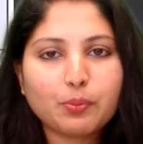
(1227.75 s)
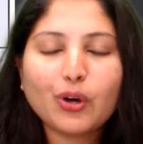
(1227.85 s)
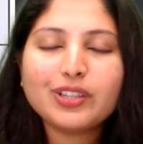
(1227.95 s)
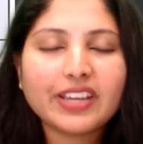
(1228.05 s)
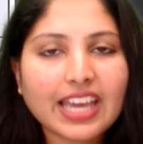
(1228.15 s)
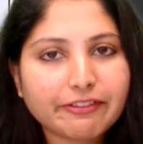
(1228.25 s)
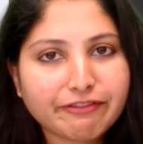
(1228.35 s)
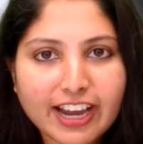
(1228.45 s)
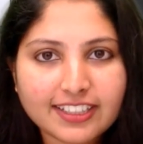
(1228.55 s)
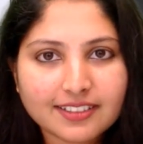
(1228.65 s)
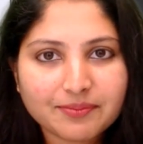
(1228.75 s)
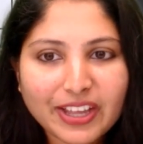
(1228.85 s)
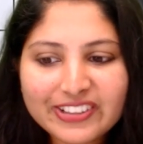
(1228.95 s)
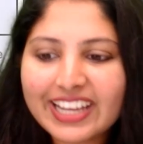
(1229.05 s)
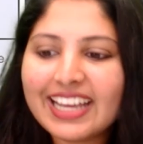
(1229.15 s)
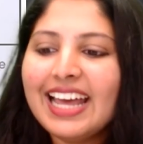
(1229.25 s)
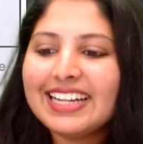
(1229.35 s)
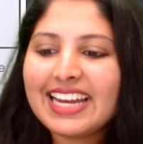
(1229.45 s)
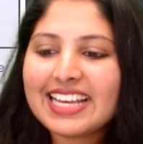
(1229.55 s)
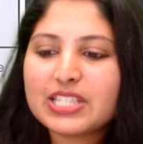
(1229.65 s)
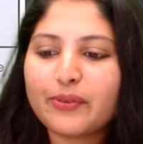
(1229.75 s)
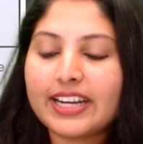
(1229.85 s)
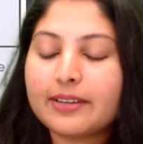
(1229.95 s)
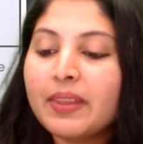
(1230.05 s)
both we can find. Okay, next one.